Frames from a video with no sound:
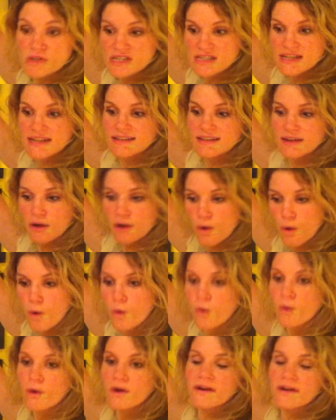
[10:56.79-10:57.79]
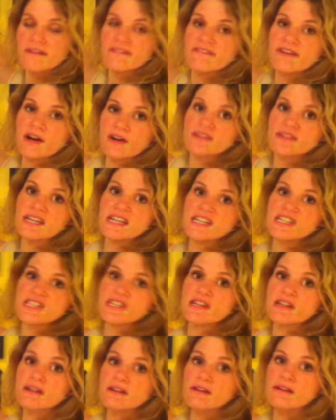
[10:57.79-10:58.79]
was like the core
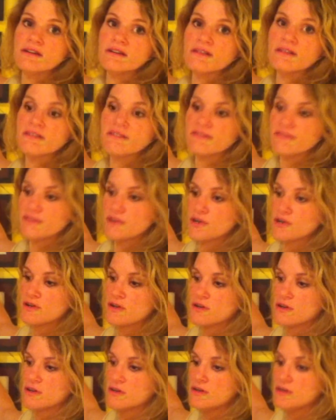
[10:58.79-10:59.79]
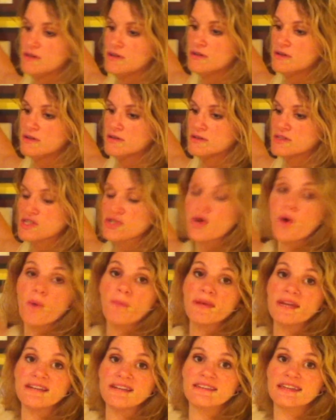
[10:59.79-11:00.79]
foundation for so
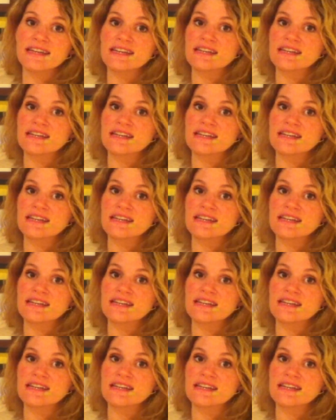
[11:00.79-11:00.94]
many